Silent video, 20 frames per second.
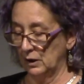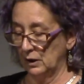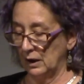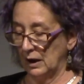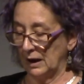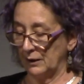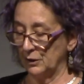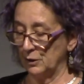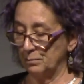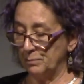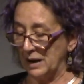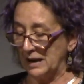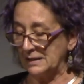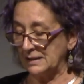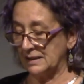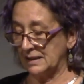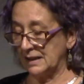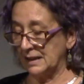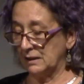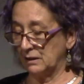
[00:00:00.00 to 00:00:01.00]
And the best
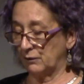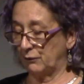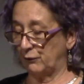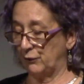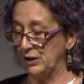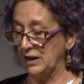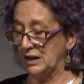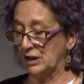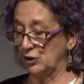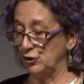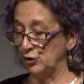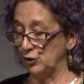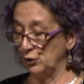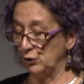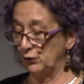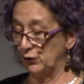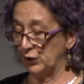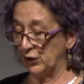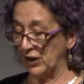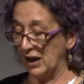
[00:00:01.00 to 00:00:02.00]
thing the free can do
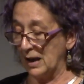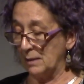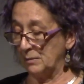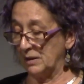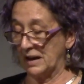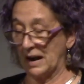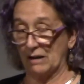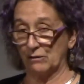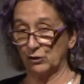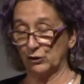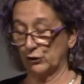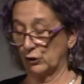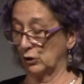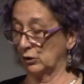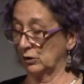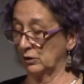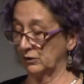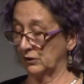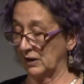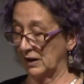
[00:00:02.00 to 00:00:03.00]
for them, in
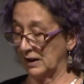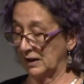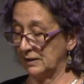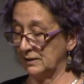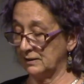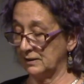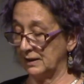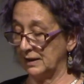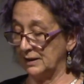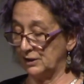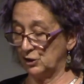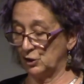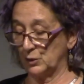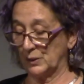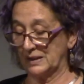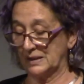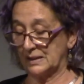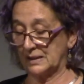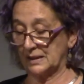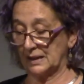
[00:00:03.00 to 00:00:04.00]
Aristotle's eyes, is to
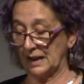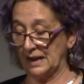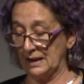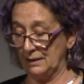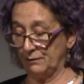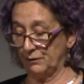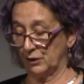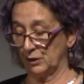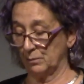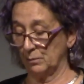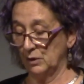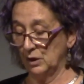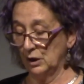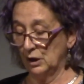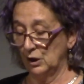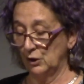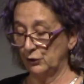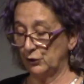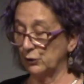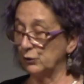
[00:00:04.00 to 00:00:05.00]
enslave them
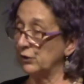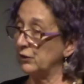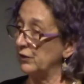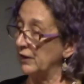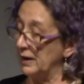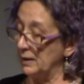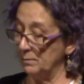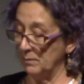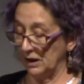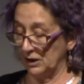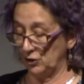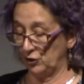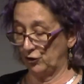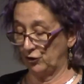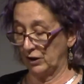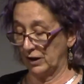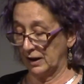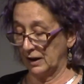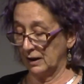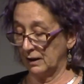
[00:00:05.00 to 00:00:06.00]
so that they might
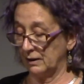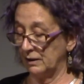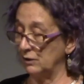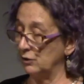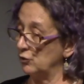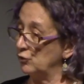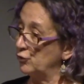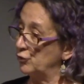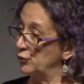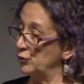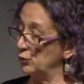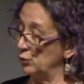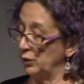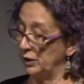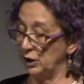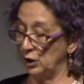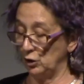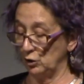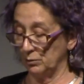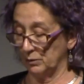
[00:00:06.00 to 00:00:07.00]
share in the truly
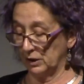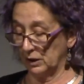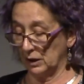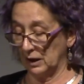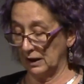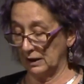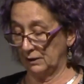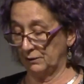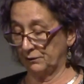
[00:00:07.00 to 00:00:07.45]
human life.